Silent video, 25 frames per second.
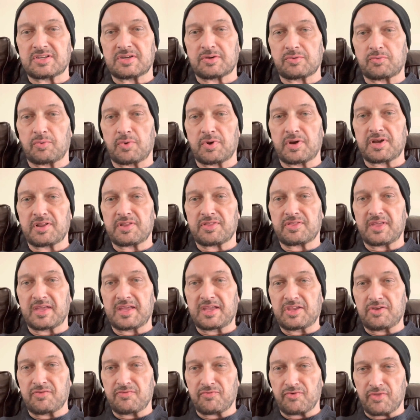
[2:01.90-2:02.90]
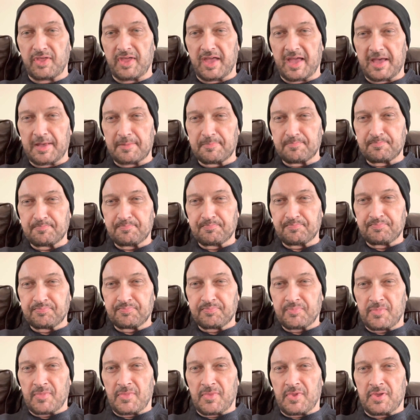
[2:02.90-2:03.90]
wanted to thank you for that.
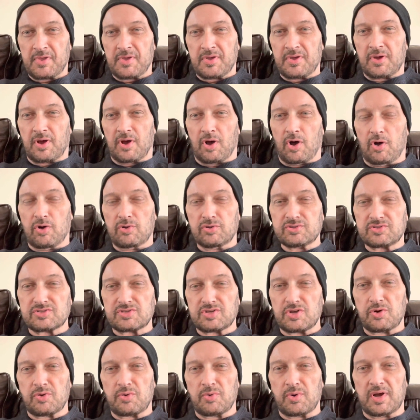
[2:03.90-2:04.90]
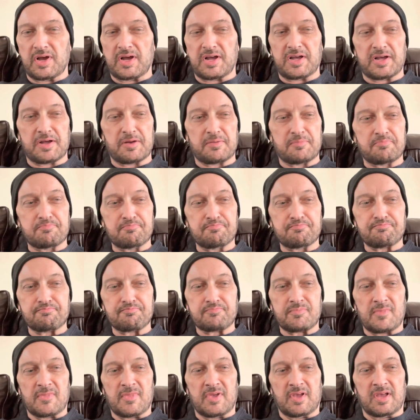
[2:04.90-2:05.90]
Also,
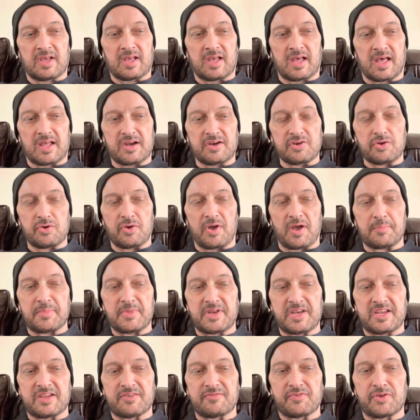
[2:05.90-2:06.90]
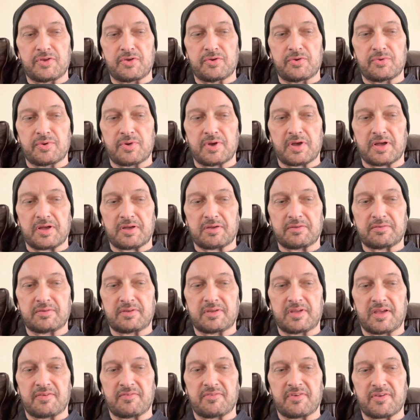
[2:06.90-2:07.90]
I don't know how many of you
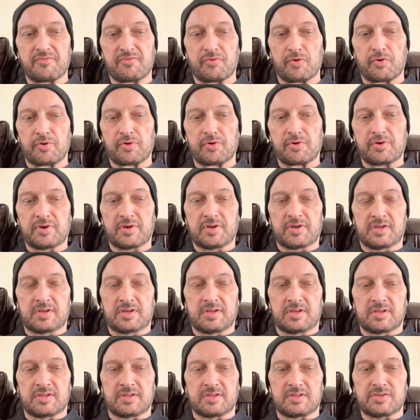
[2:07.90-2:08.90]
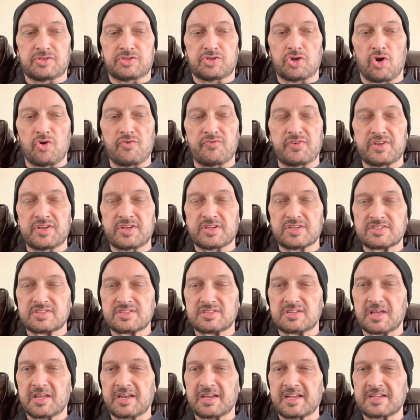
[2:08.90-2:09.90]
have ever dove into
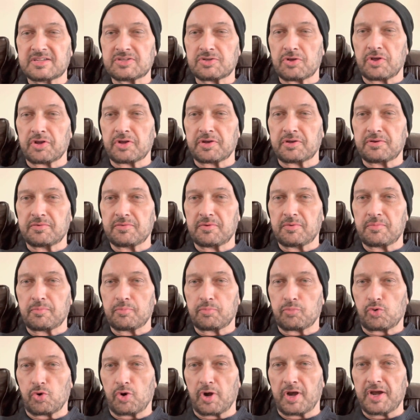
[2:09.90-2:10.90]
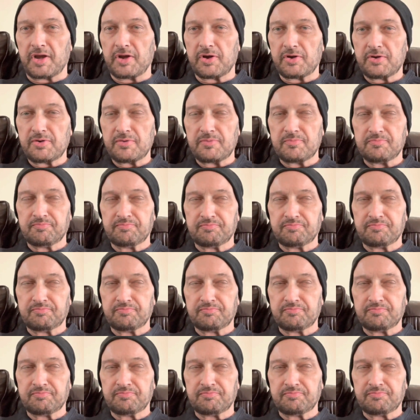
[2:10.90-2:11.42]
studies on prayer.